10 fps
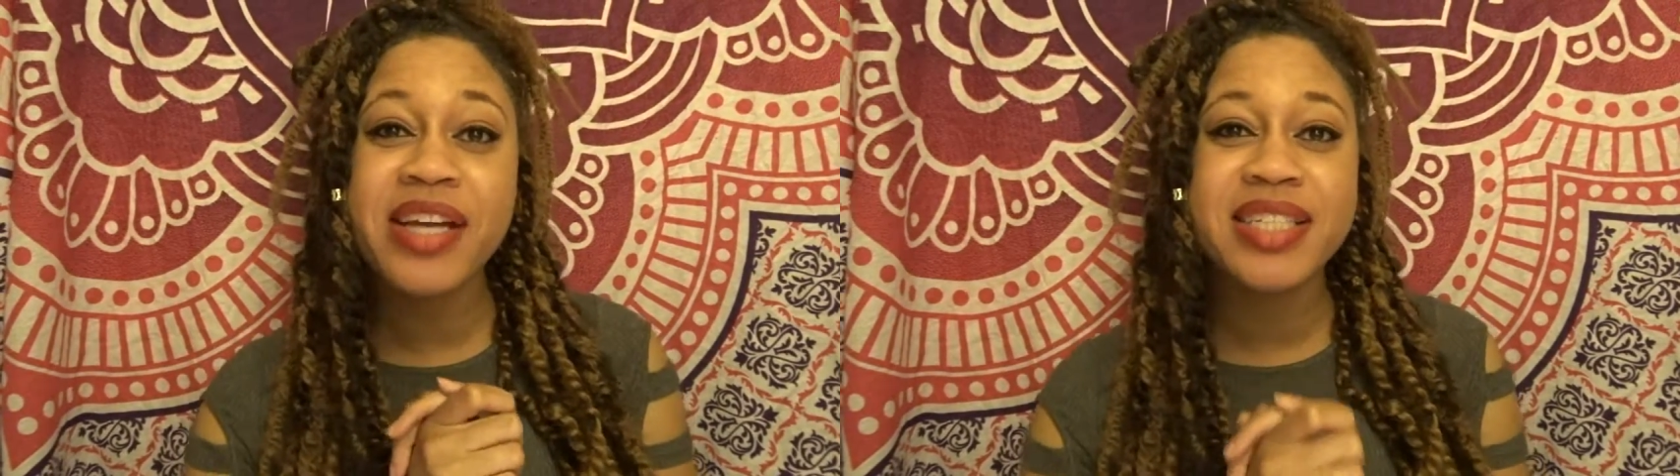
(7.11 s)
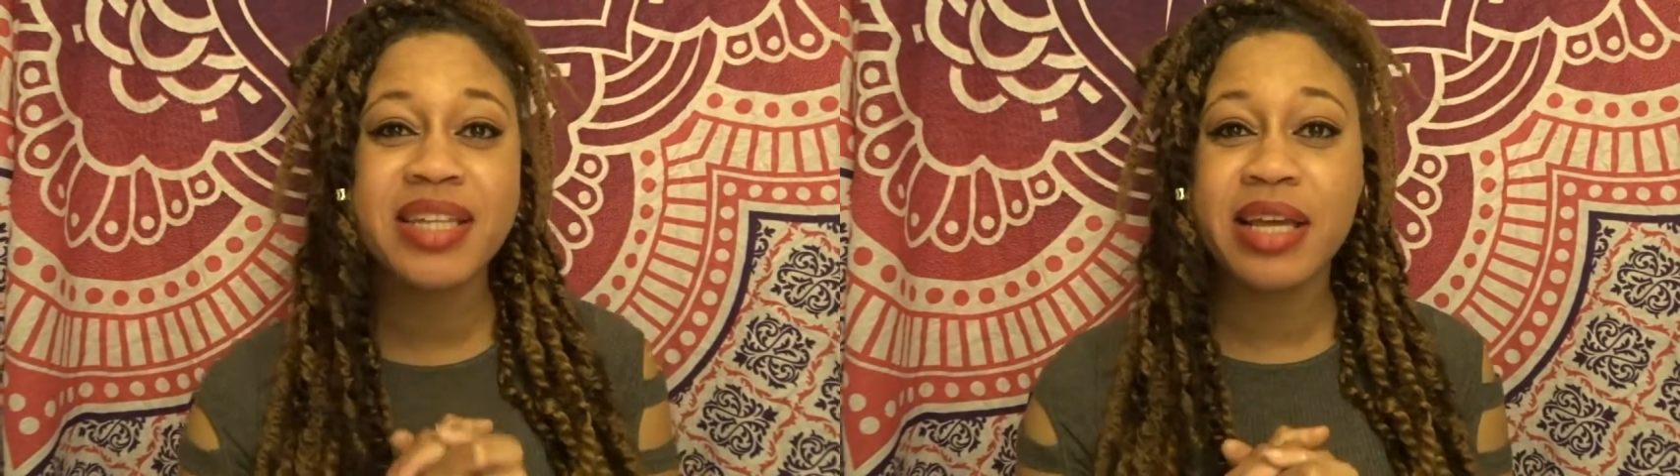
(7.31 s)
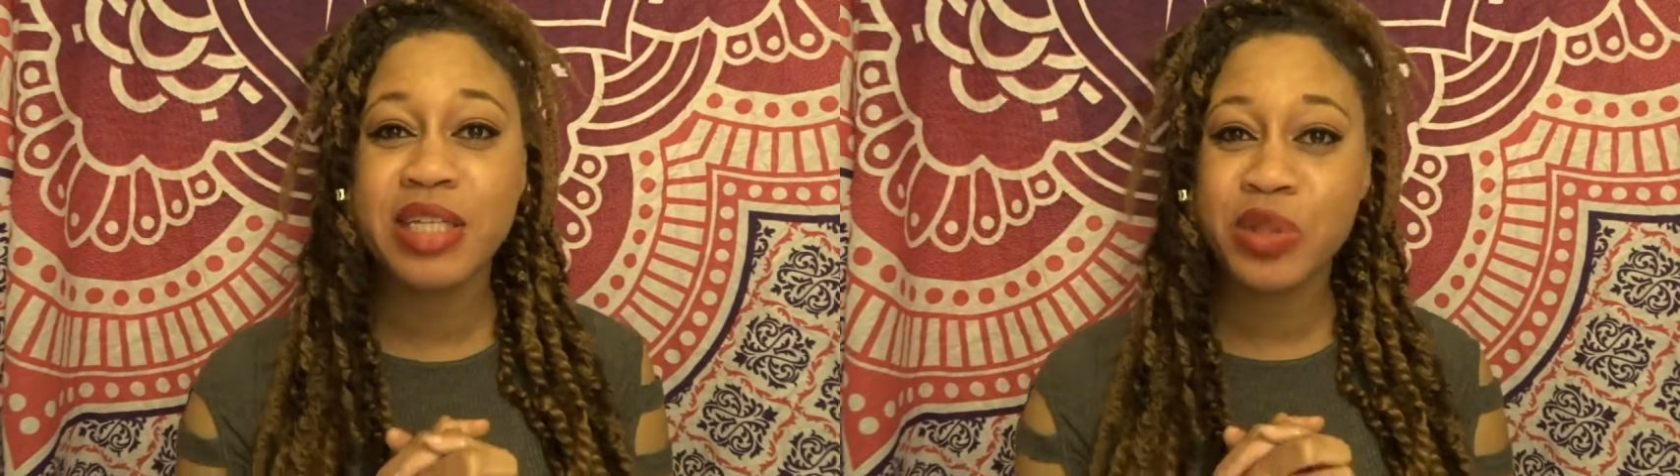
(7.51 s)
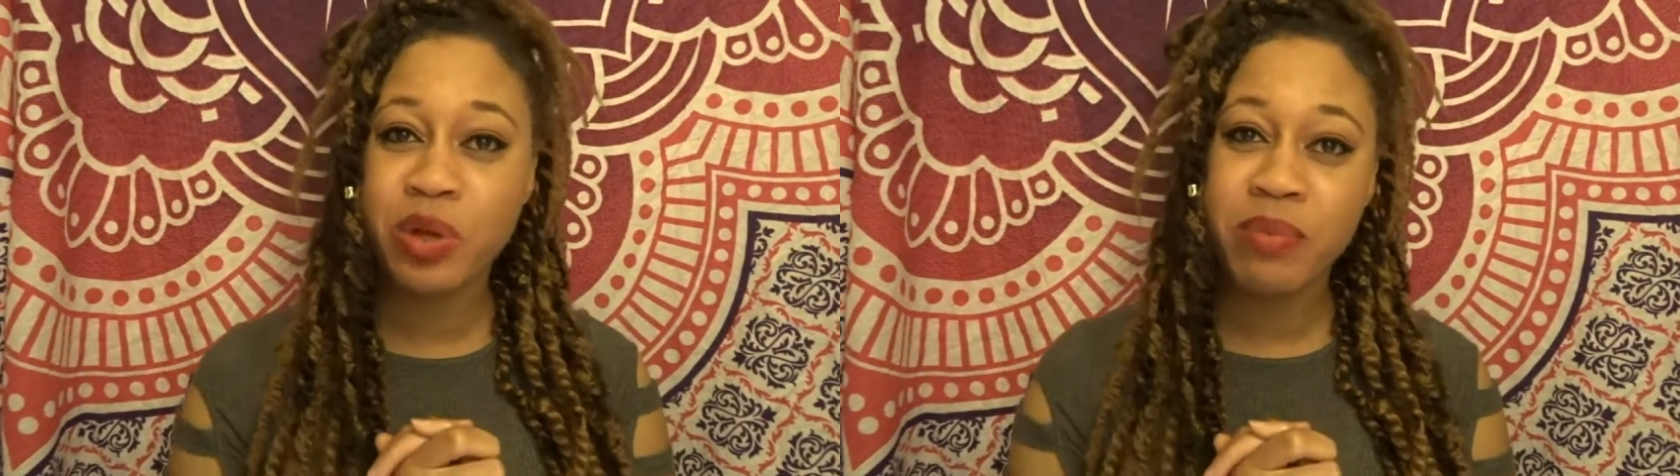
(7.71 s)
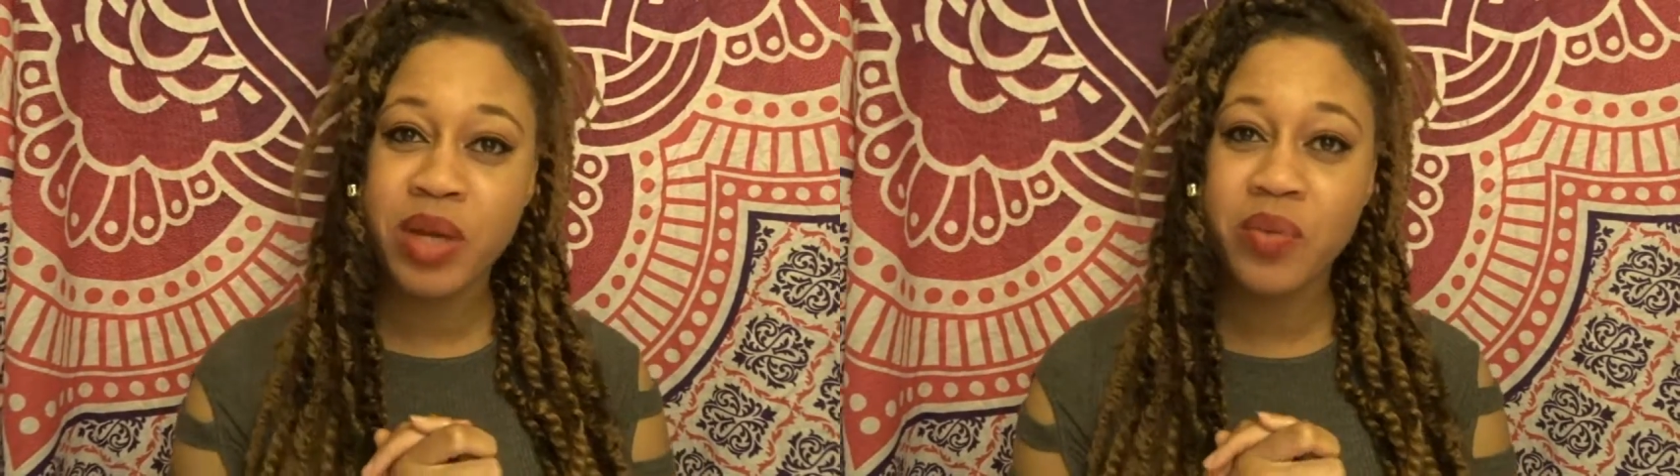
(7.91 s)
and today is 3
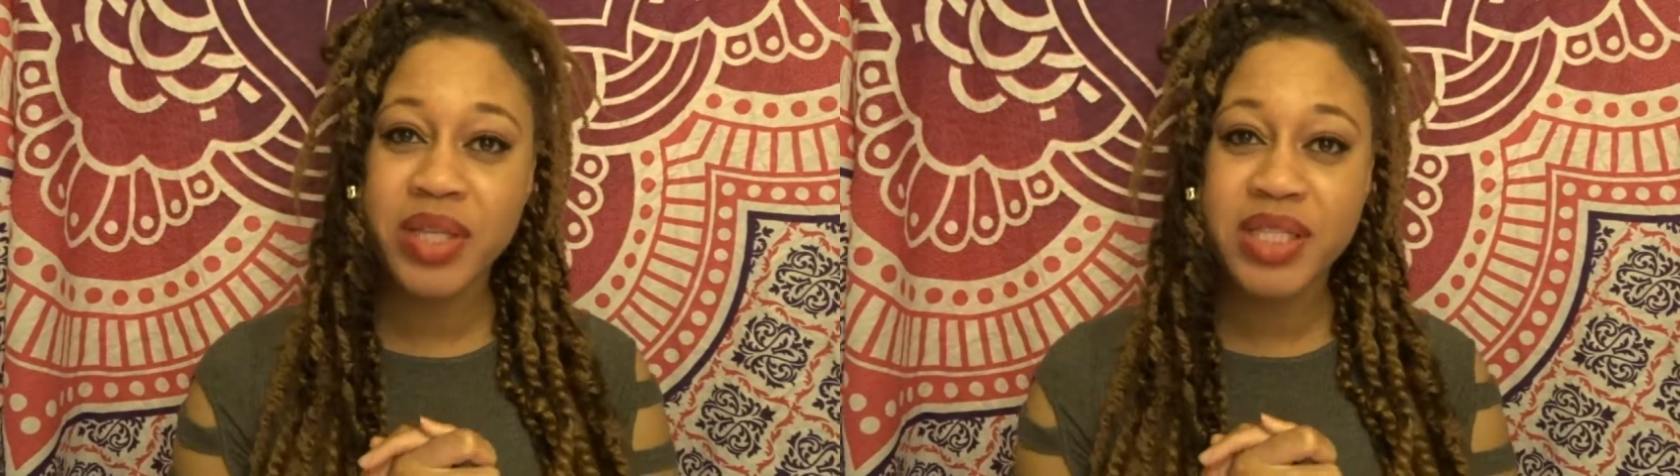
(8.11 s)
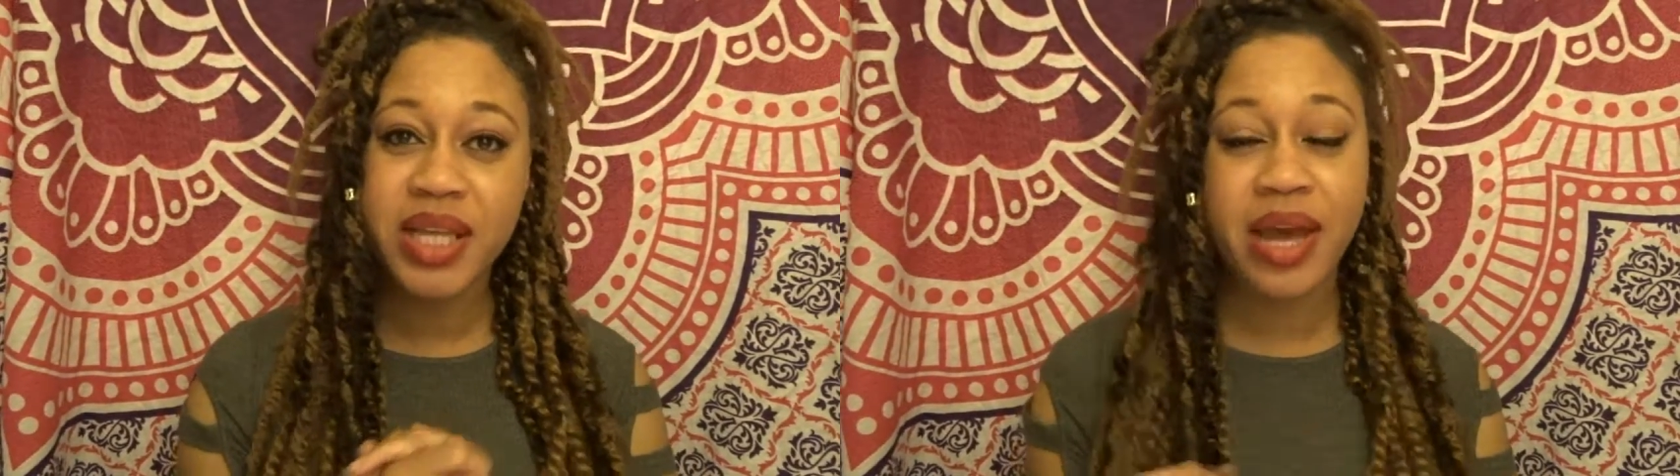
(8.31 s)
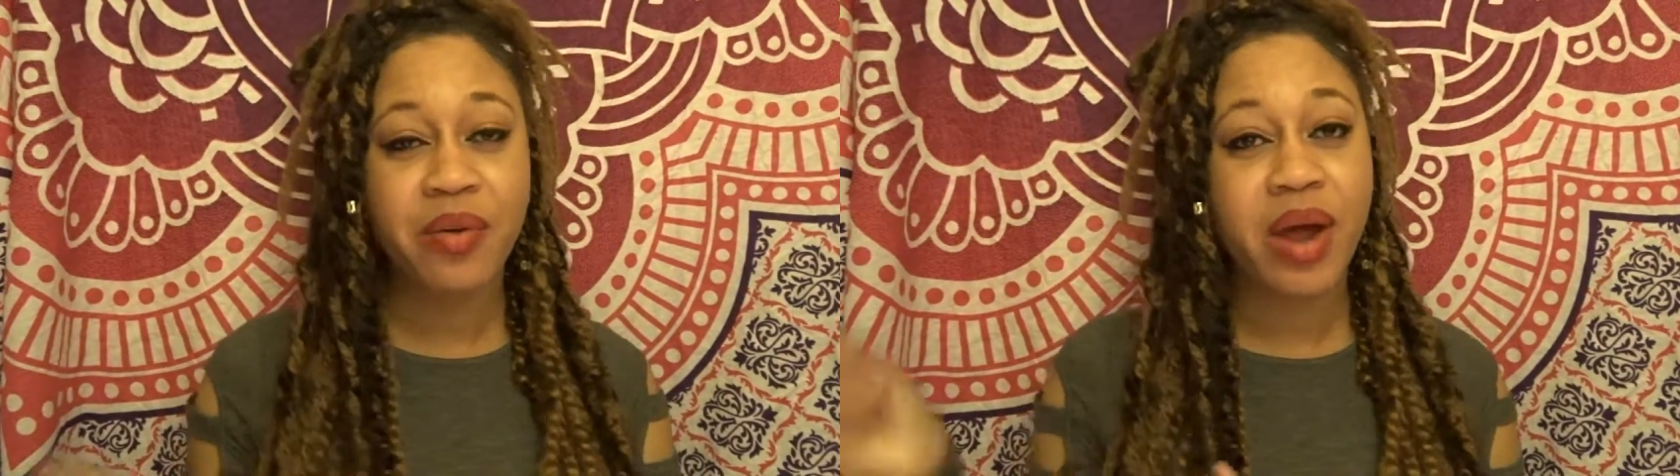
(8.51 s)
Minute Wednesday where